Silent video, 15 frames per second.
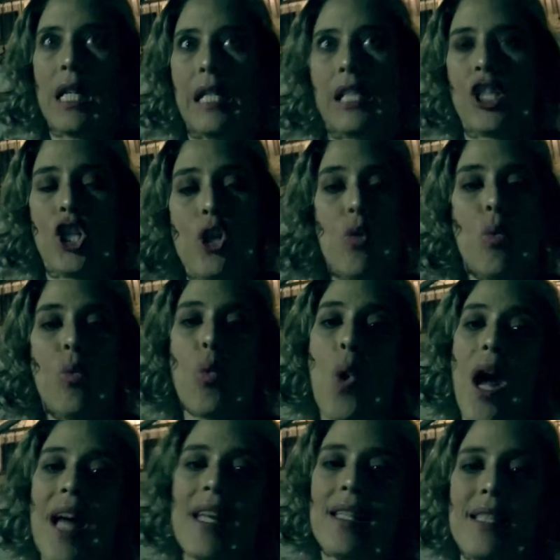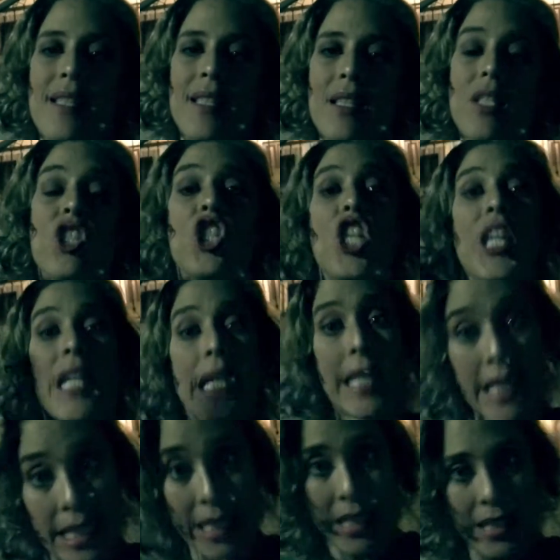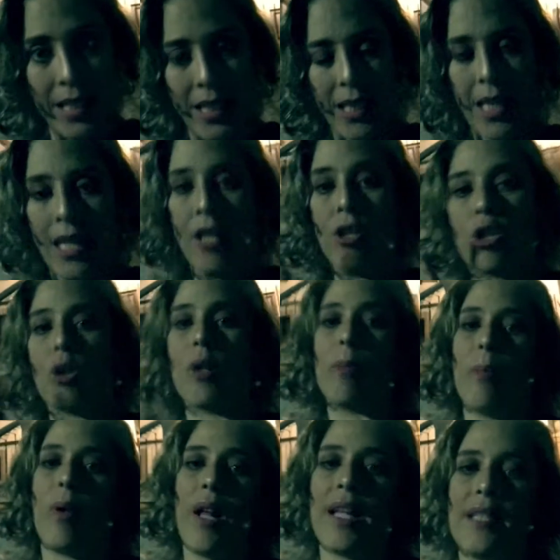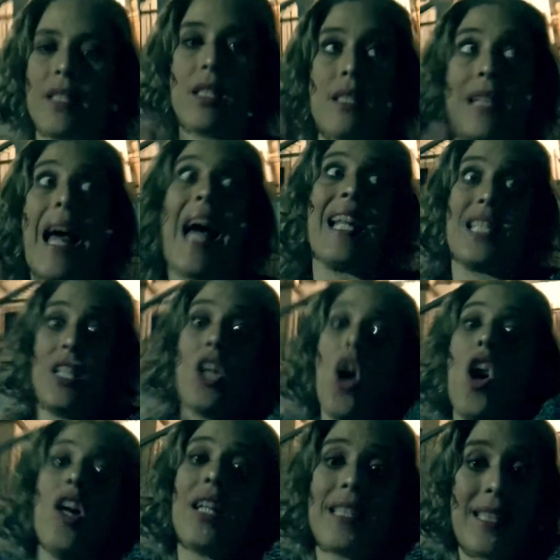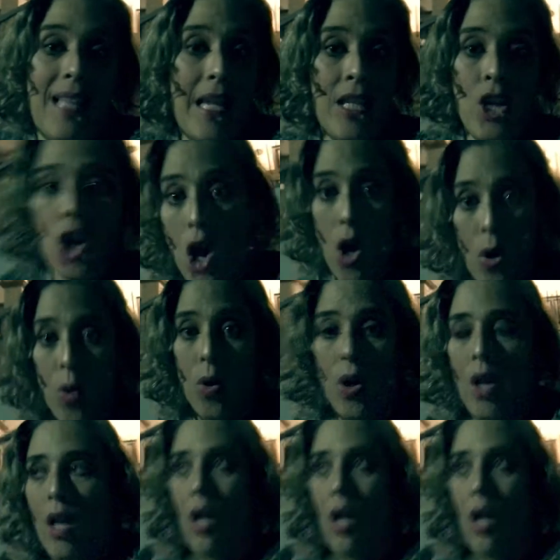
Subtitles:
she is in 3 places as long as I know.